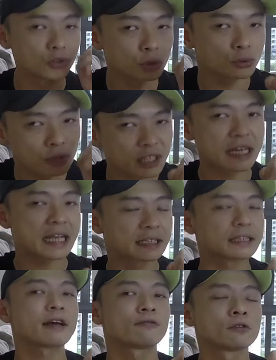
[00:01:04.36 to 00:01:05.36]
to the
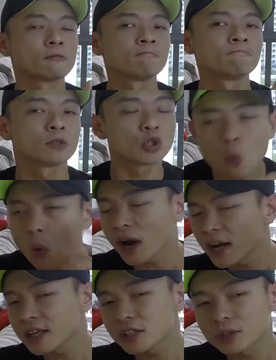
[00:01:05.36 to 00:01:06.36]
next level. So
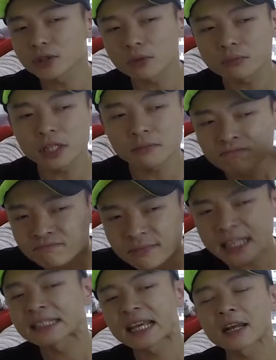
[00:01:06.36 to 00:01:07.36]
one day she told me,
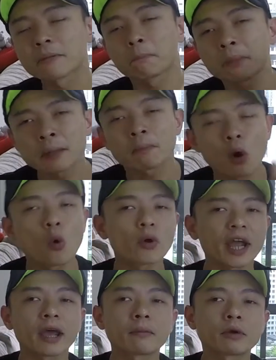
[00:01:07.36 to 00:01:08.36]
let's get a peephole
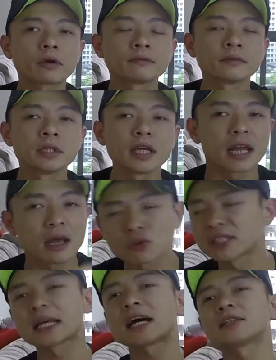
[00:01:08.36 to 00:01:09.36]
camera. And I
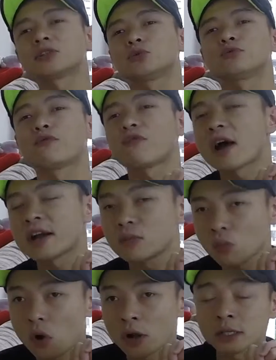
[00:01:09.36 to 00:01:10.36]
was tasked to
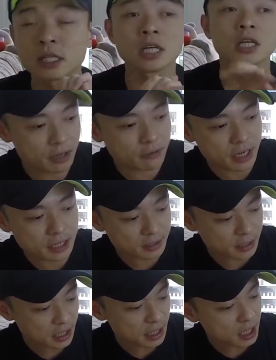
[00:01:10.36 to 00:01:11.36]
find one. Here it is,
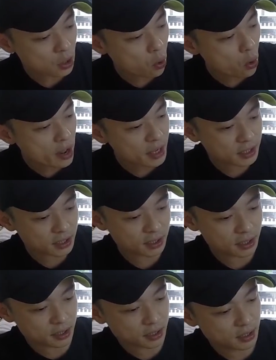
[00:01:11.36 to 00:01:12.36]
the
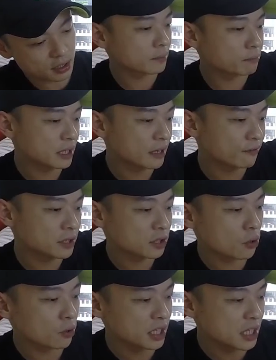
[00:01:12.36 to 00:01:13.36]
EQUES. I believe it's
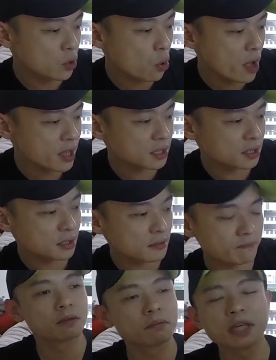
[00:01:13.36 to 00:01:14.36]
called EQUES
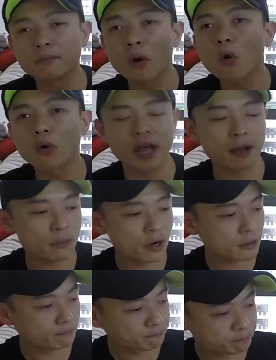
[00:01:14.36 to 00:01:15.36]
peephole
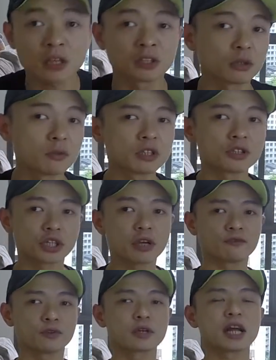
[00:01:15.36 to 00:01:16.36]
camera. So I want to share
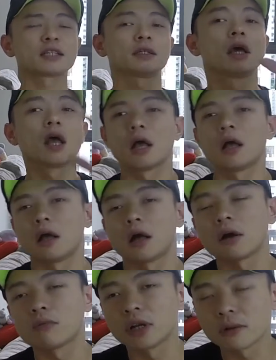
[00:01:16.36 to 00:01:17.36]
with you guys
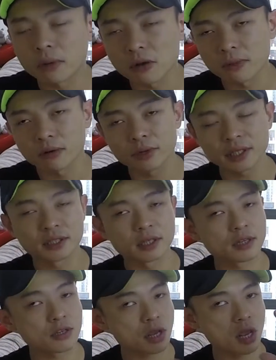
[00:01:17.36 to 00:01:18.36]
how I went about my
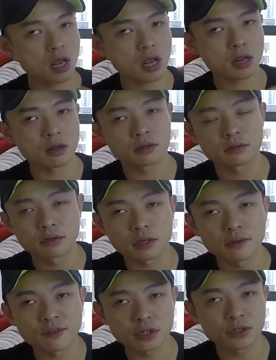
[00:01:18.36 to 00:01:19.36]
research and
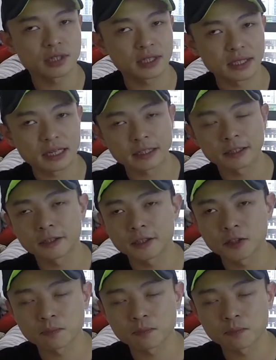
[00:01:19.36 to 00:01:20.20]
eventually selected this